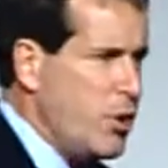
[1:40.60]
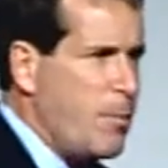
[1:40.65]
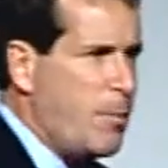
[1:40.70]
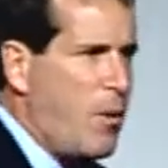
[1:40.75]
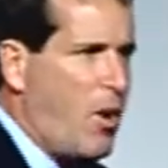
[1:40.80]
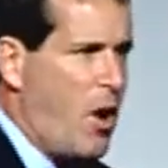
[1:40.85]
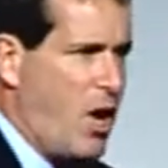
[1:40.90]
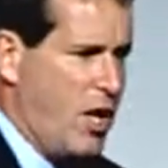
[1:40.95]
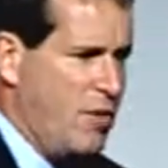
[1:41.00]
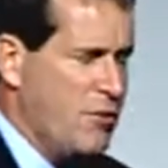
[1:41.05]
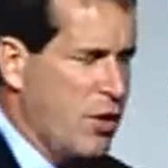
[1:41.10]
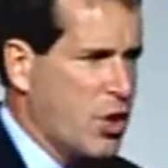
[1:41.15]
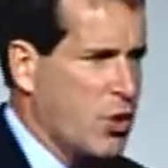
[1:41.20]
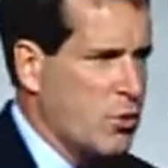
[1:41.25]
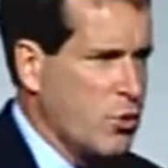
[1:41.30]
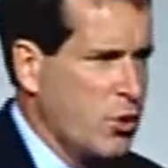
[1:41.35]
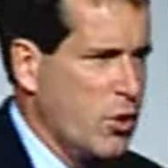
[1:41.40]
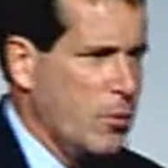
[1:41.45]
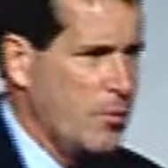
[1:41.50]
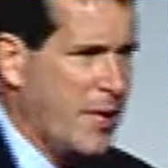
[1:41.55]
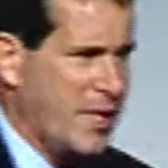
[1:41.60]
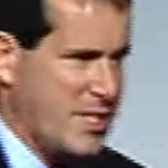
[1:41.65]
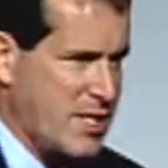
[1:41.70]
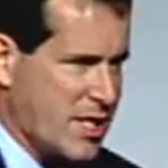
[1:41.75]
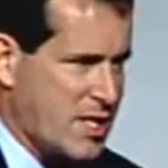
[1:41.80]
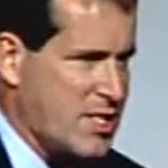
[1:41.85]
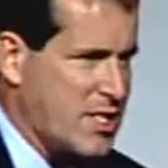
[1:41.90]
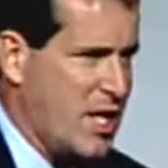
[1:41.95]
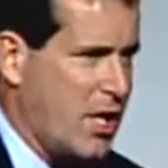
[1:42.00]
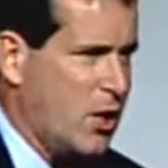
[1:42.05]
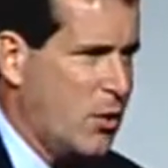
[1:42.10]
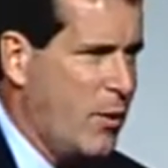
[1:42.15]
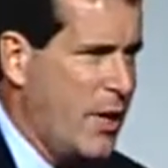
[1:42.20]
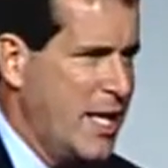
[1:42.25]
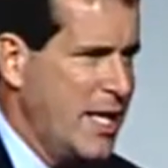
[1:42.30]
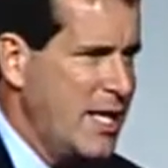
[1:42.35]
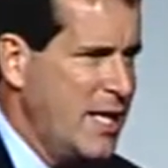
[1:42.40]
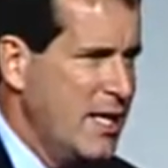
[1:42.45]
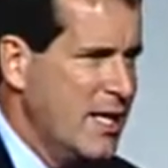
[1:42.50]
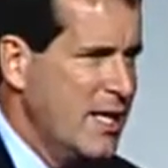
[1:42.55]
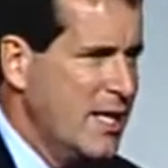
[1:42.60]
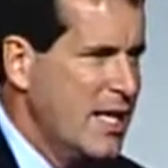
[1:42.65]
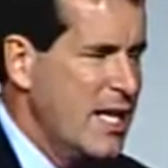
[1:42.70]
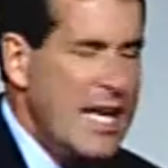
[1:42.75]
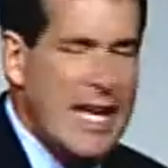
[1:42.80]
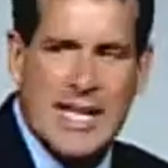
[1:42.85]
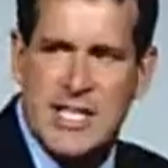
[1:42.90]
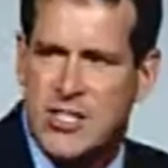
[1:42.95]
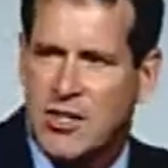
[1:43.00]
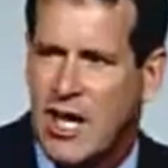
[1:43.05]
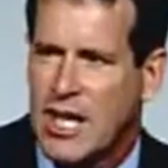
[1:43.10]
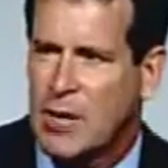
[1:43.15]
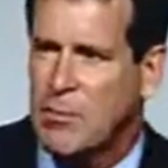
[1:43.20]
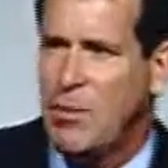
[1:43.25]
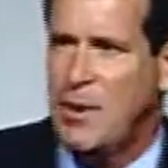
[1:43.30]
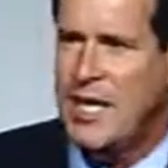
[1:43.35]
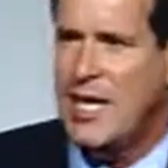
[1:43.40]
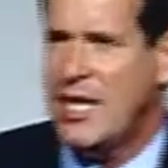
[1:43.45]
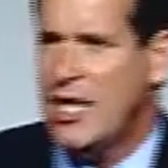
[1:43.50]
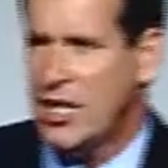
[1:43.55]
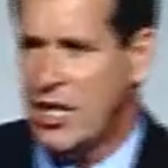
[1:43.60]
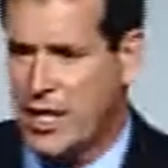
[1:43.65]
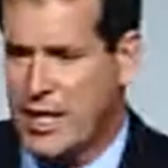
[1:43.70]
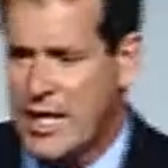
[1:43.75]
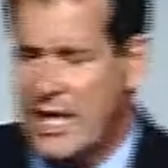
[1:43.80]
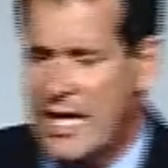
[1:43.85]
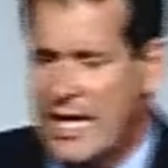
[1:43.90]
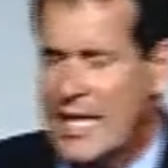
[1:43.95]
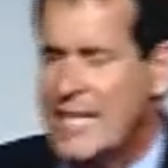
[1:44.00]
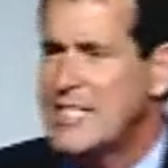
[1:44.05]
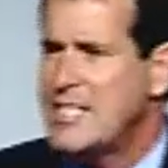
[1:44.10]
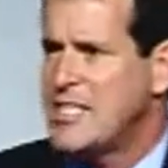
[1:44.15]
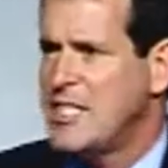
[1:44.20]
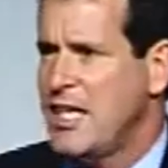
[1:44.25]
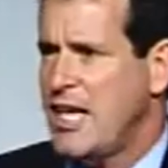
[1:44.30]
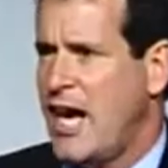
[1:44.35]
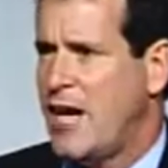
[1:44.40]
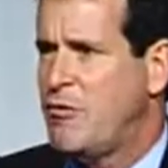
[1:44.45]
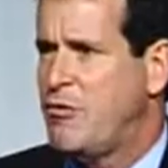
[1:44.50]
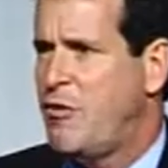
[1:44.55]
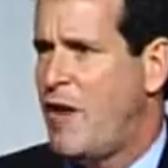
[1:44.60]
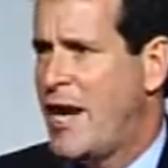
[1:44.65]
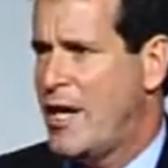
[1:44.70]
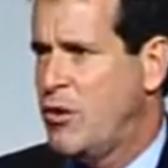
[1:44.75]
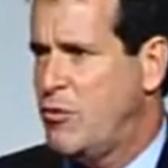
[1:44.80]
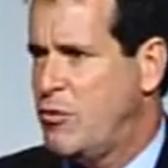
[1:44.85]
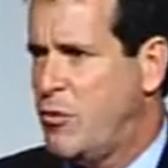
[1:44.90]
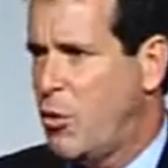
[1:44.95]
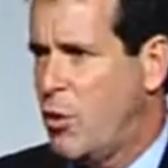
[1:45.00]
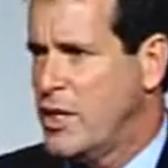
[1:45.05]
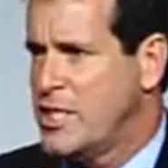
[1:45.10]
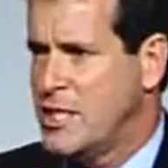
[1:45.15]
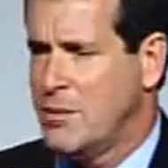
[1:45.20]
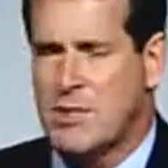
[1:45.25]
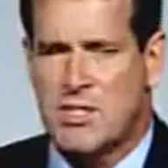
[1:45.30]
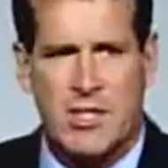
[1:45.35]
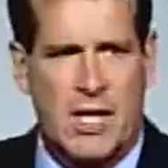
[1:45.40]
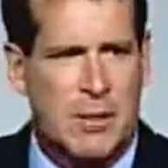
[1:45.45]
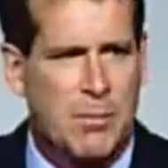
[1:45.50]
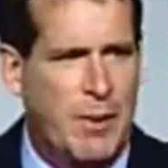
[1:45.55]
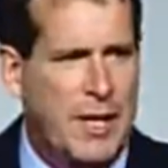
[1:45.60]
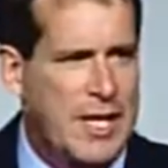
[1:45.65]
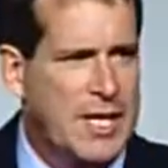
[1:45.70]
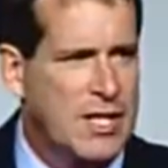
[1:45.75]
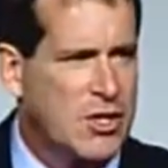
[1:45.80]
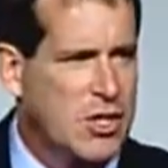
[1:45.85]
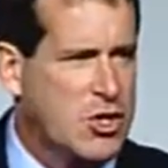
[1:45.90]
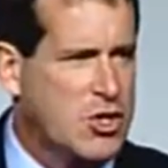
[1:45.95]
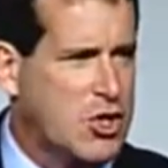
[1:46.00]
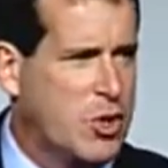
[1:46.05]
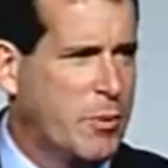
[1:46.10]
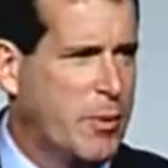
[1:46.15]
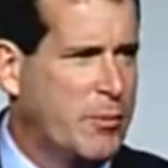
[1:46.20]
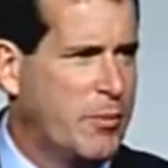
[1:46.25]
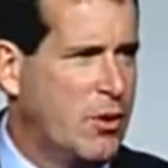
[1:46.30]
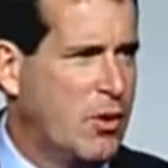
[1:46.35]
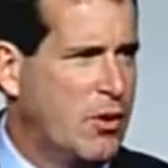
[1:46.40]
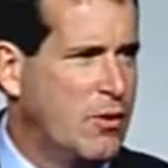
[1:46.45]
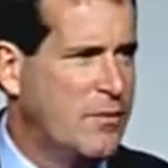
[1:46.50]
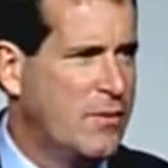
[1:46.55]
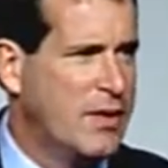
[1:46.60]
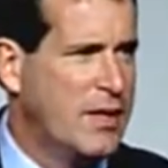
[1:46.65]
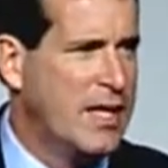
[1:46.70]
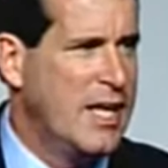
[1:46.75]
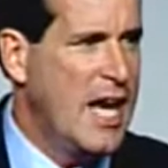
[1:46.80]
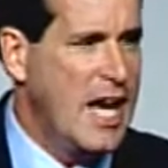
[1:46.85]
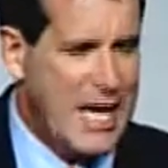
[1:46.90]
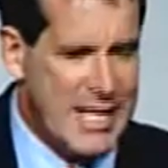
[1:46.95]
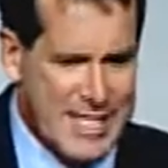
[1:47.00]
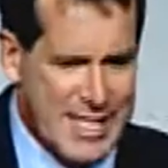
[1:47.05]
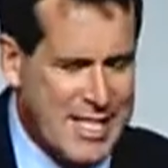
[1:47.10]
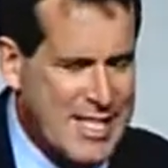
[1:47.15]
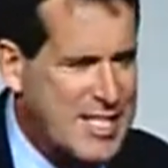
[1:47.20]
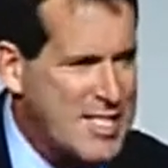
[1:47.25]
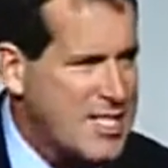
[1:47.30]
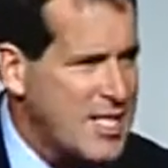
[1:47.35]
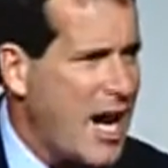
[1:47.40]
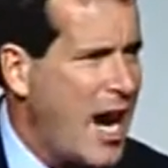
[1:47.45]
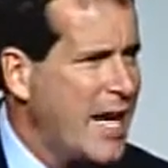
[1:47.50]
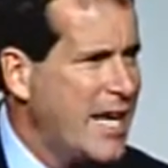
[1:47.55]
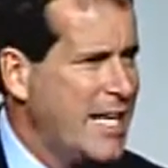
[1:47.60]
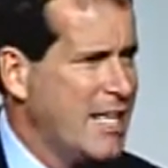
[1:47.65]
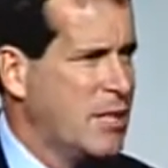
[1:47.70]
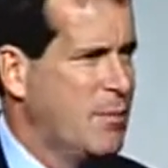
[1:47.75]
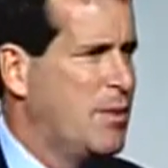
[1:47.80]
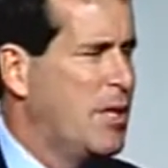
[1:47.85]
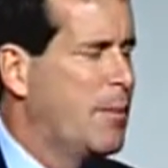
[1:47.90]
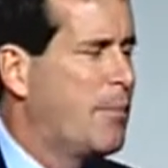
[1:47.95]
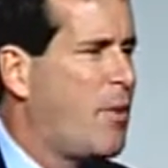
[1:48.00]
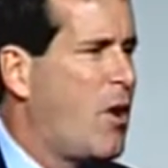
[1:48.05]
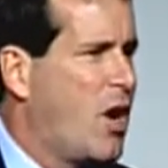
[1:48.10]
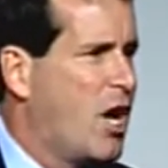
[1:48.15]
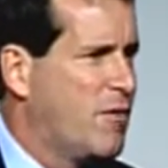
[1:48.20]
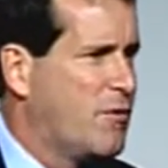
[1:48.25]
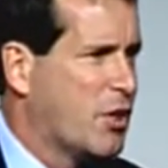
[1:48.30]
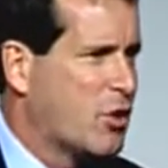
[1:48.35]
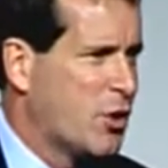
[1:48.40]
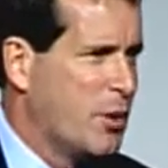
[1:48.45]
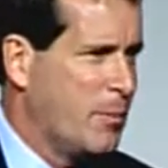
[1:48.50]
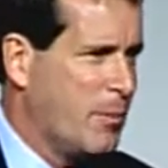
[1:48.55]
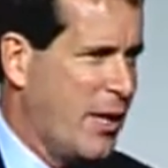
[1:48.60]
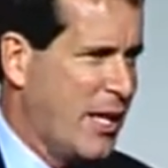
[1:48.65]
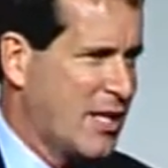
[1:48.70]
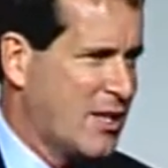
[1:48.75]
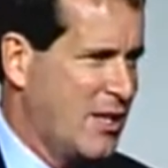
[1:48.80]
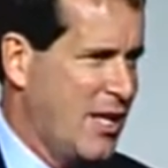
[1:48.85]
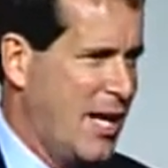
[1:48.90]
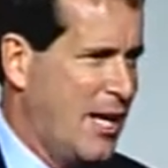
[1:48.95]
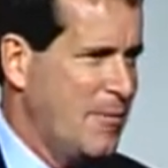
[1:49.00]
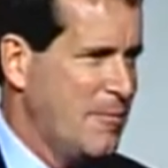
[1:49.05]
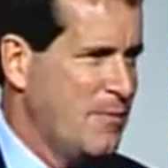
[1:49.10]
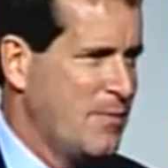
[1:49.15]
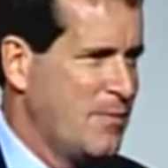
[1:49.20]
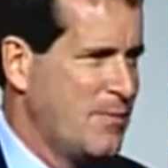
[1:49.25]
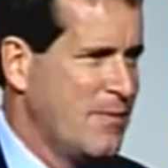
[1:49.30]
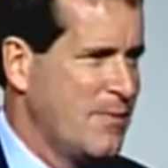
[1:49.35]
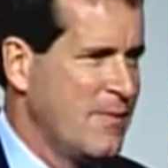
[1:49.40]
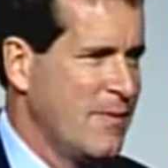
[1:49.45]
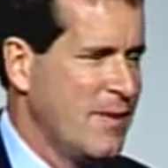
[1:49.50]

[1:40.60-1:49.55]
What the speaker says: when you're part of a group that's accelerating, it's like being on an NCAA Final Four team. It's like being in the Super Bowl. It's exciting to be a part of a group like that.